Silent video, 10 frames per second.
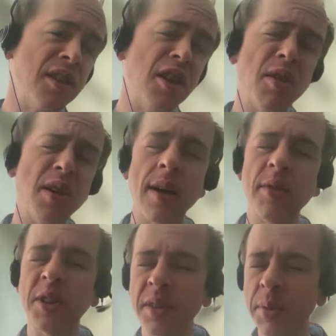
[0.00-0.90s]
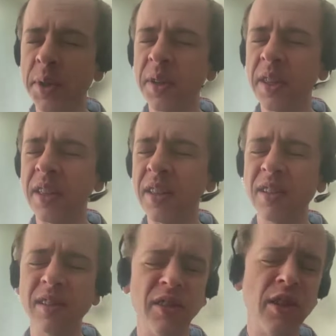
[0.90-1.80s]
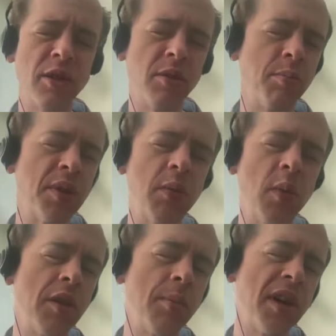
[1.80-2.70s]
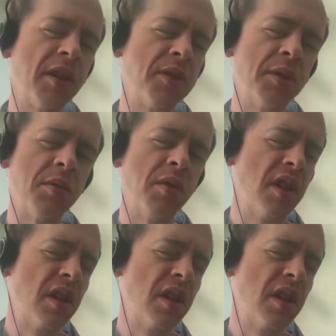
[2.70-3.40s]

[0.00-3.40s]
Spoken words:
I have a disability, but rather by also